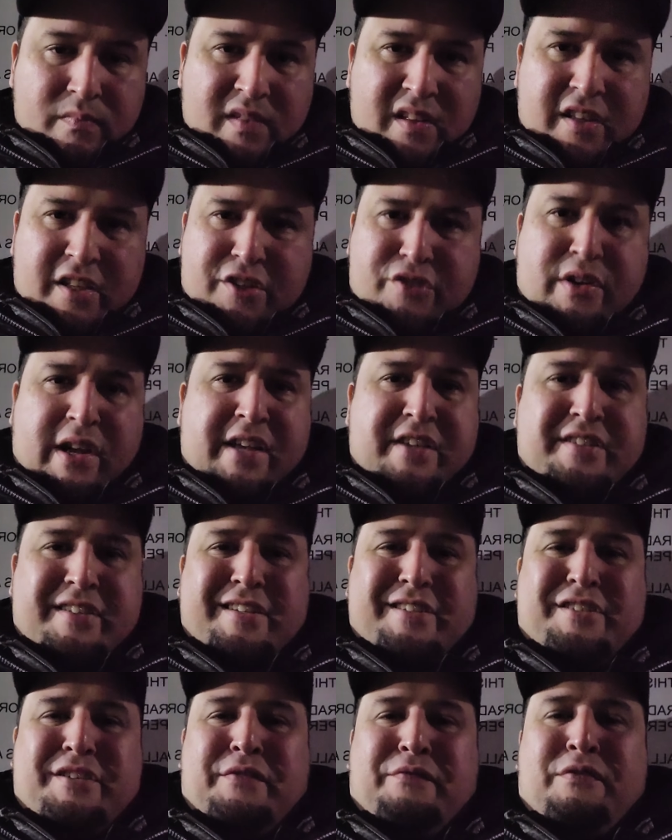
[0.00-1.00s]
the
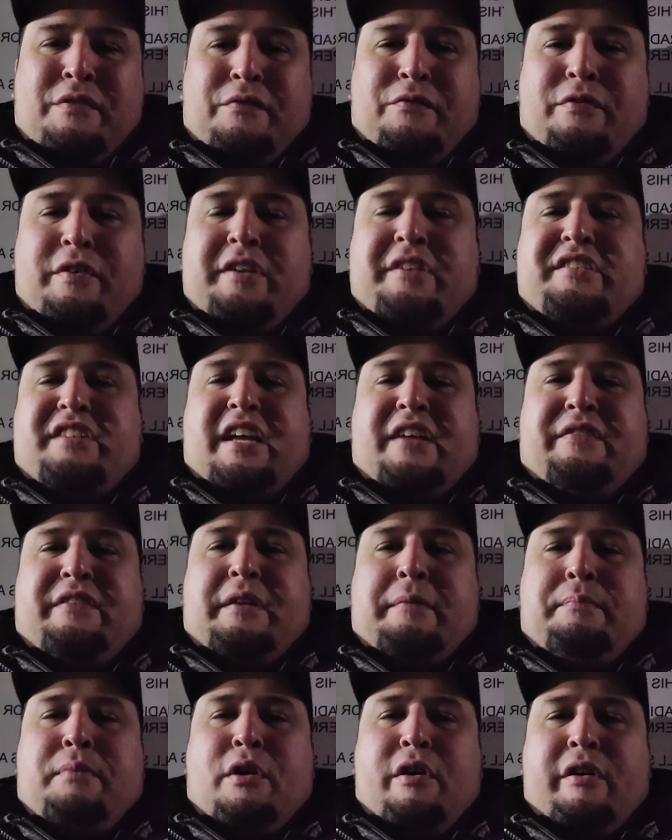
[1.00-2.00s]
transition from free
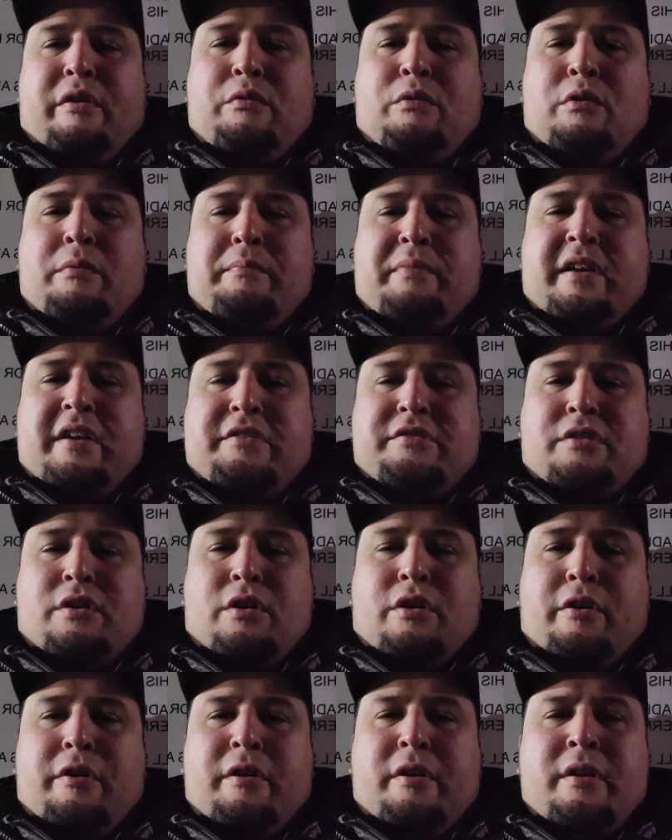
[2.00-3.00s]
safety probably won't be as
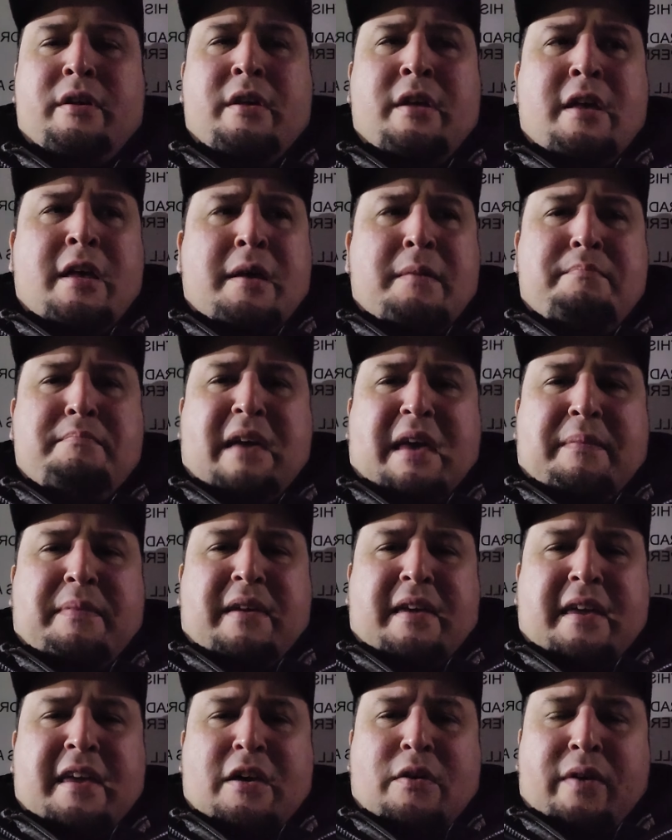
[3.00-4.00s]
hard.
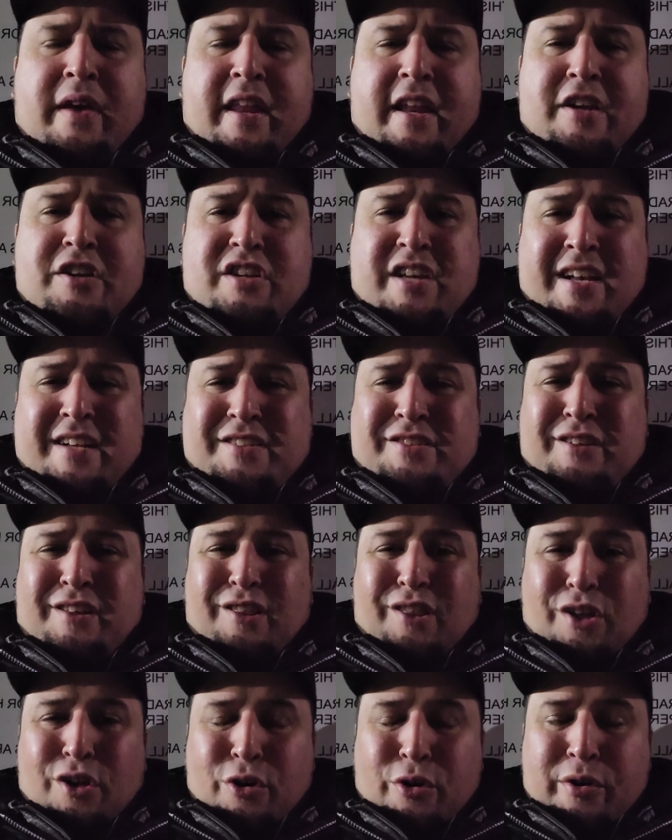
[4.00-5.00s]
Maybe he'll get a chance to
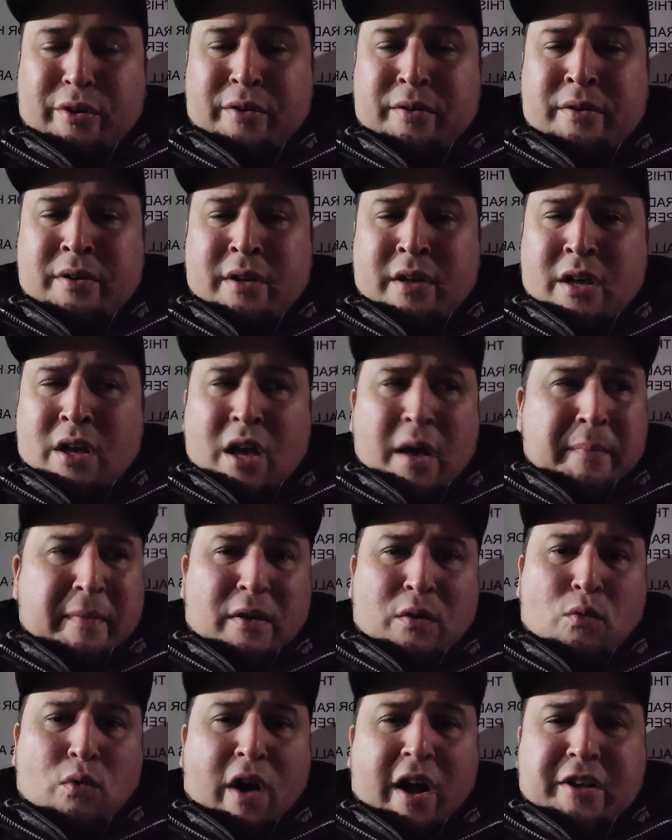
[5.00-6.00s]
learn, I
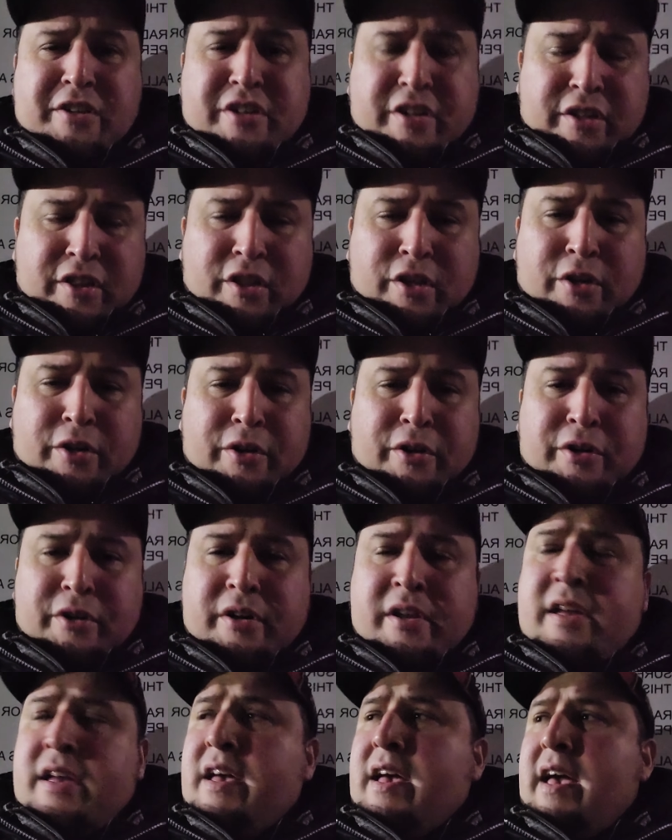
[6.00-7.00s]
mean, watch and
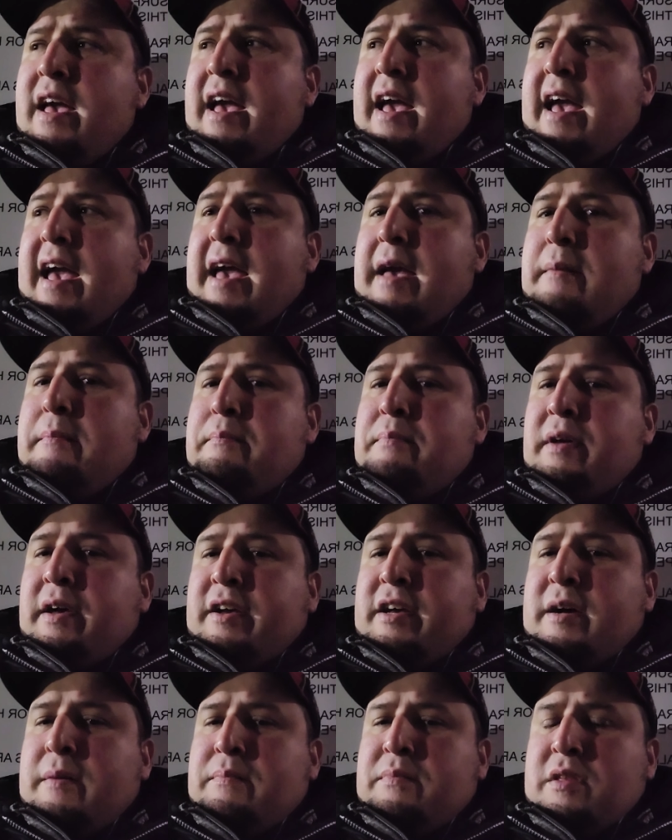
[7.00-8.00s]
learn, and
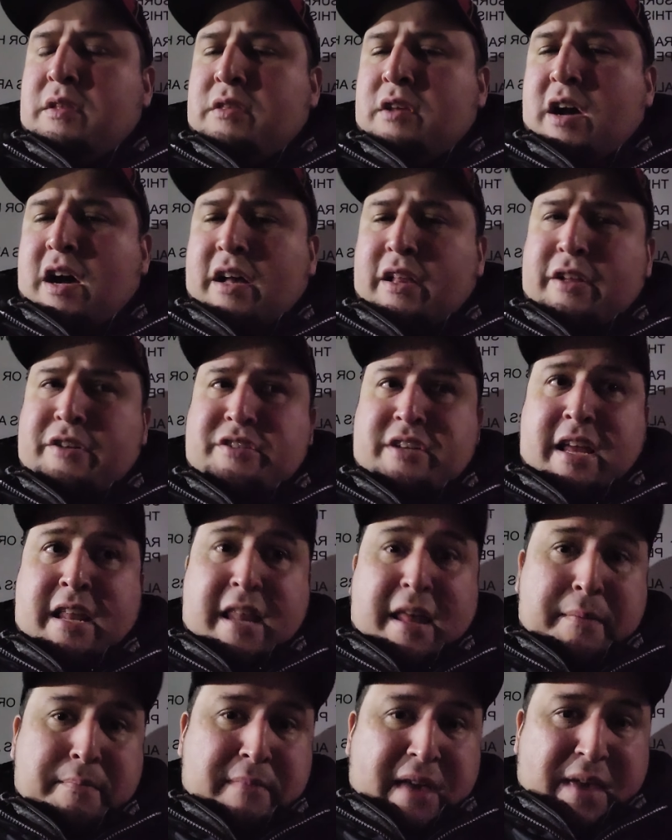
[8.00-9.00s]
pick up the knowledge, and
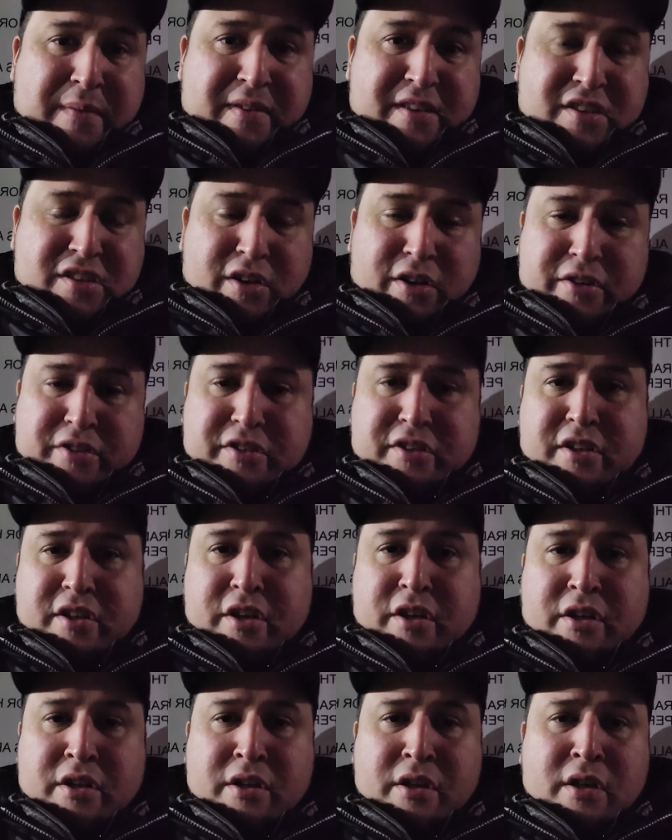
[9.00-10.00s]
then maybe starts
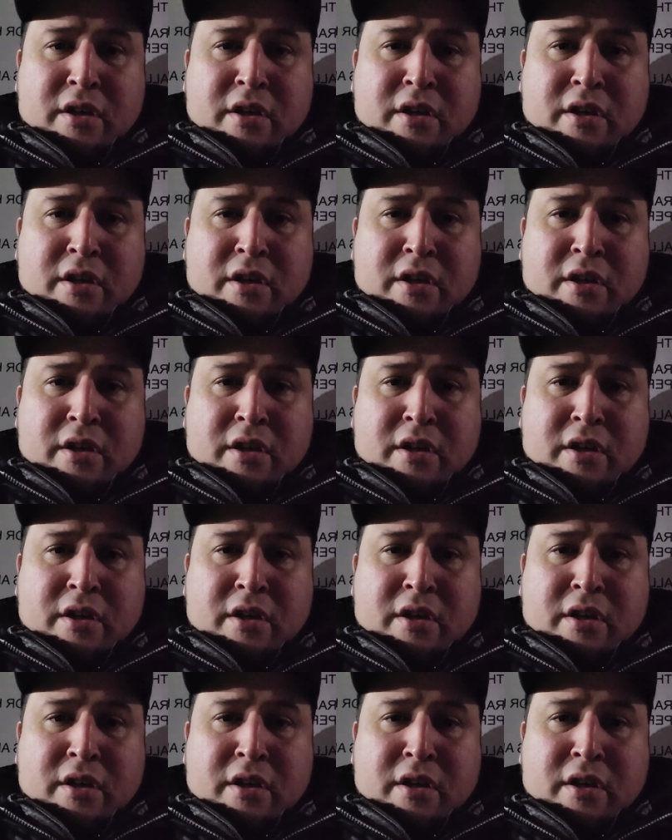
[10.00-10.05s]
to